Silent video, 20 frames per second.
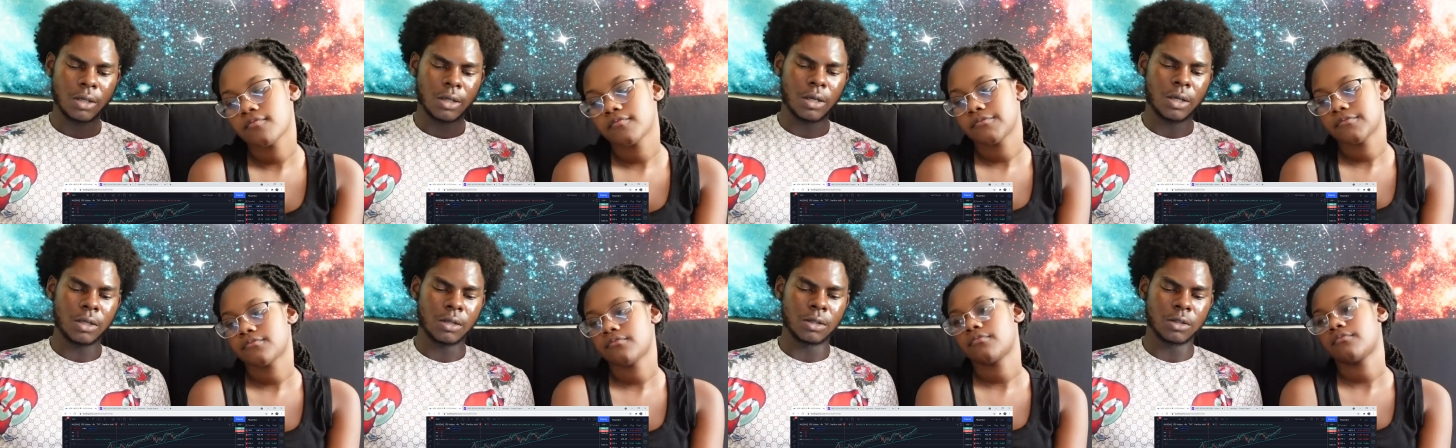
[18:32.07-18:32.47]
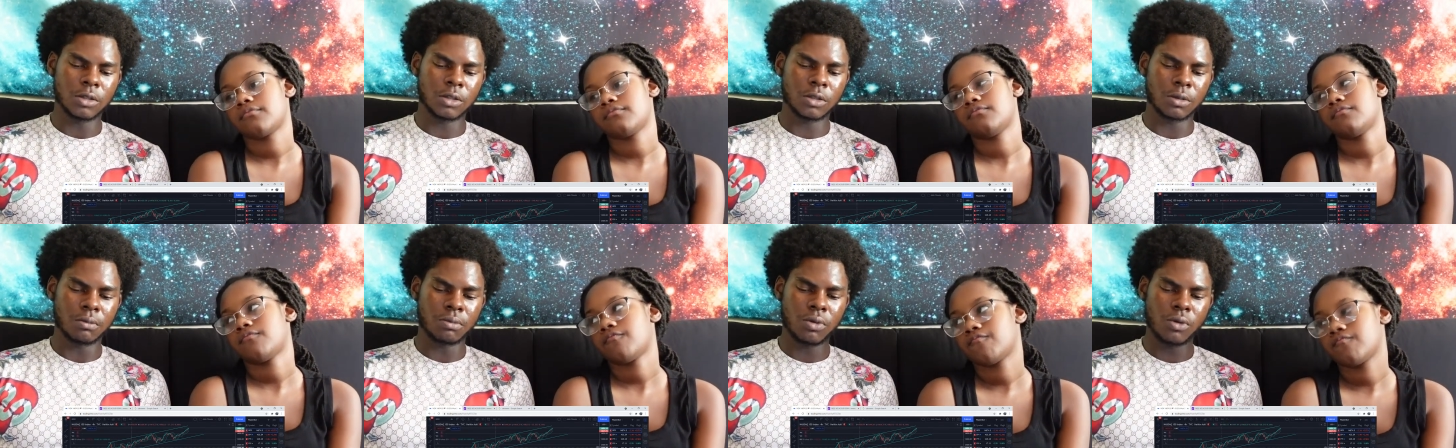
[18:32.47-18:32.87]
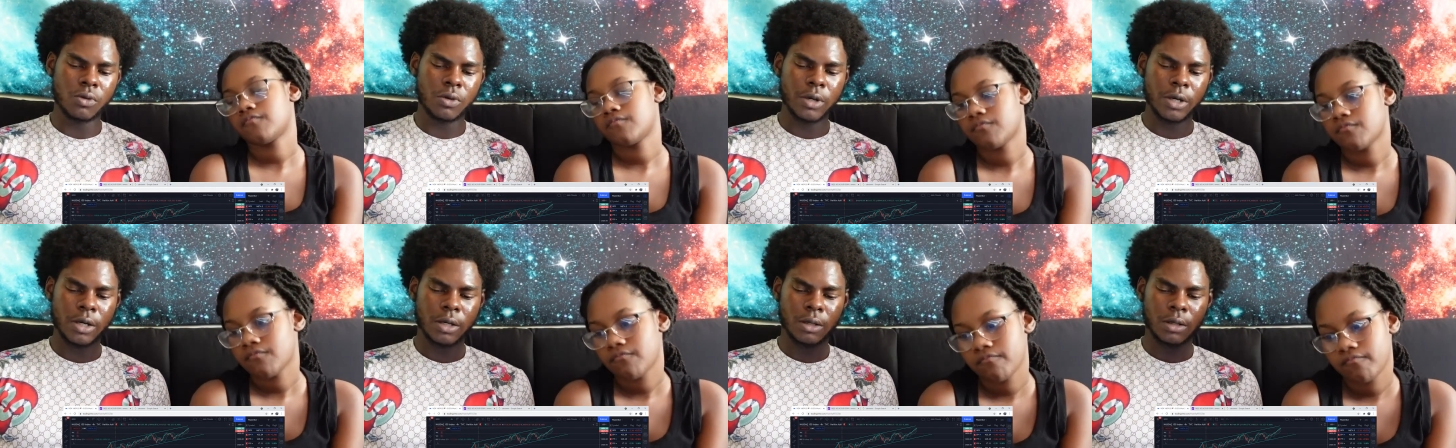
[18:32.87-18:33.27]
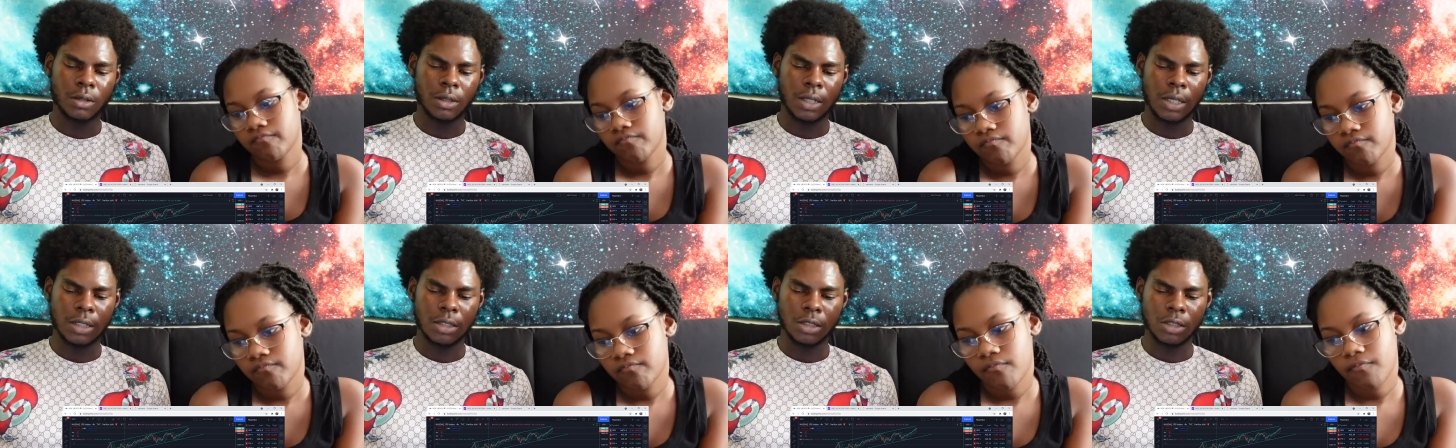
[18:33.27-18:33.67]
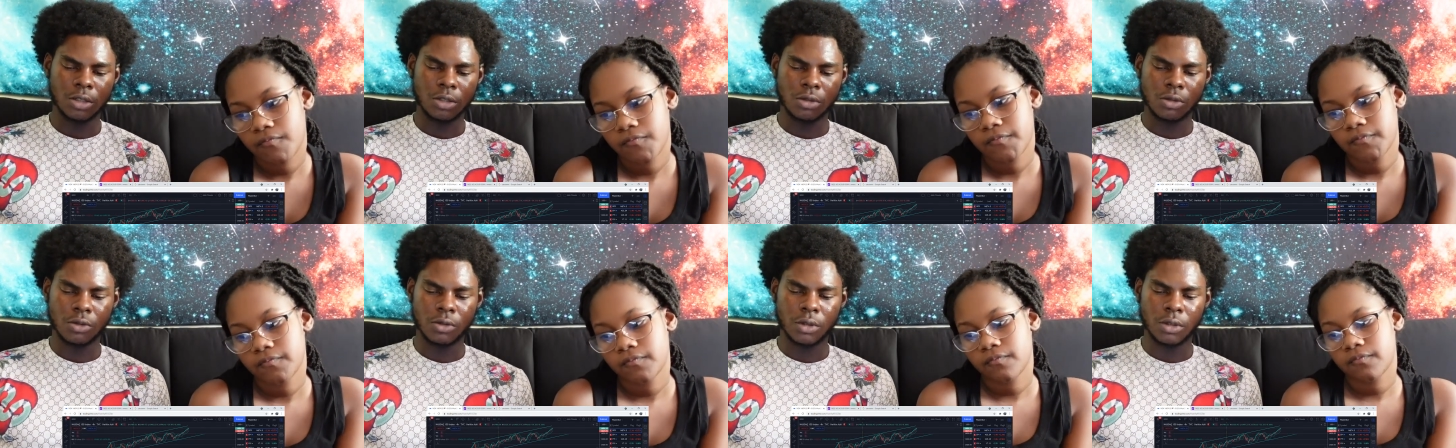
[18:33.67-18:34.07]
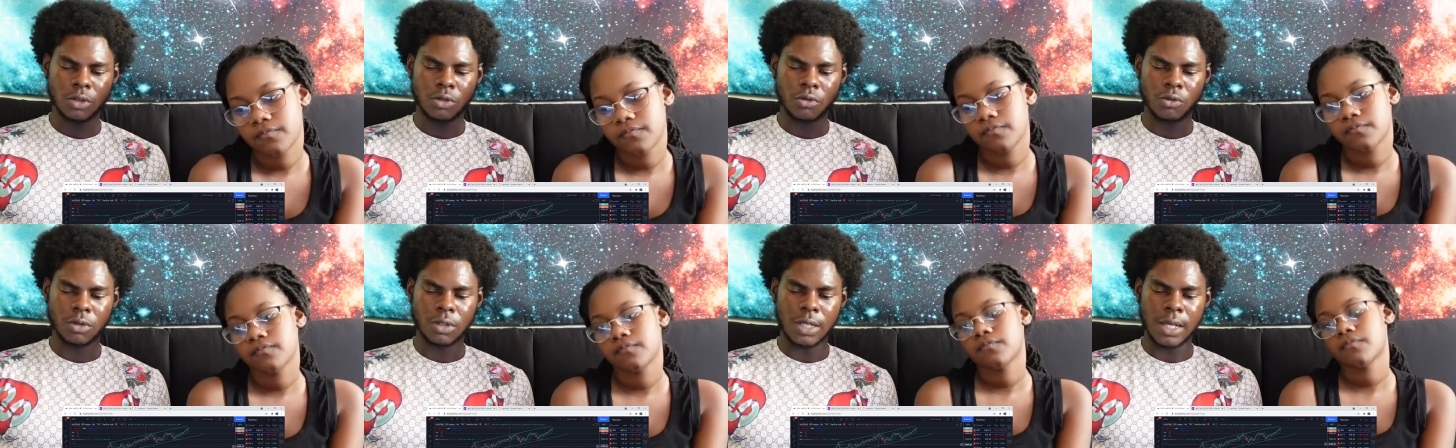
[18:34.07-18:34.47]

Speaker 1: of the support and I just drew it